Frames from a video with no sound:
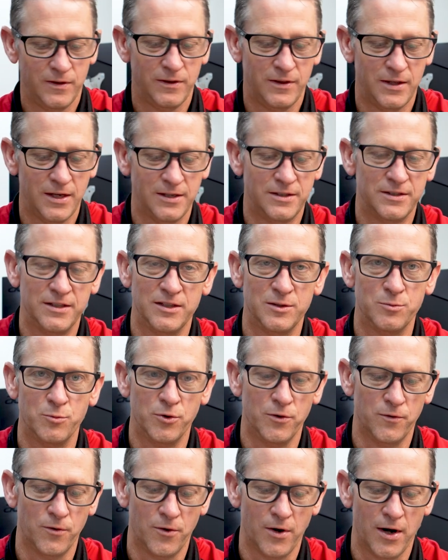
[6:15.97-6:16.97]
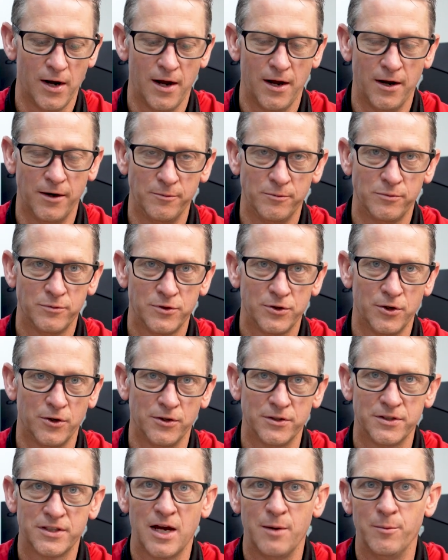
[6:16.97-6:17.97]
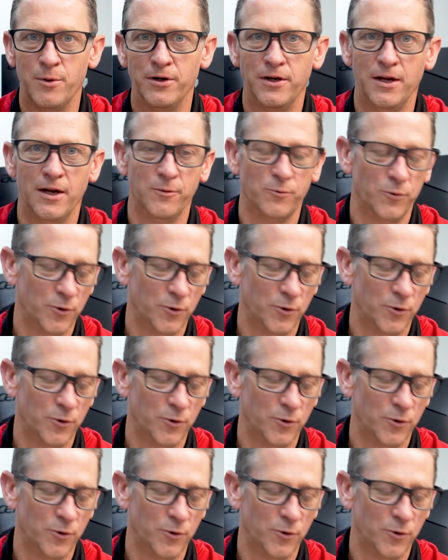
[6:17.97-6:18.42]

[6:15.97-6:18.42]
these things move around, sockets come undone,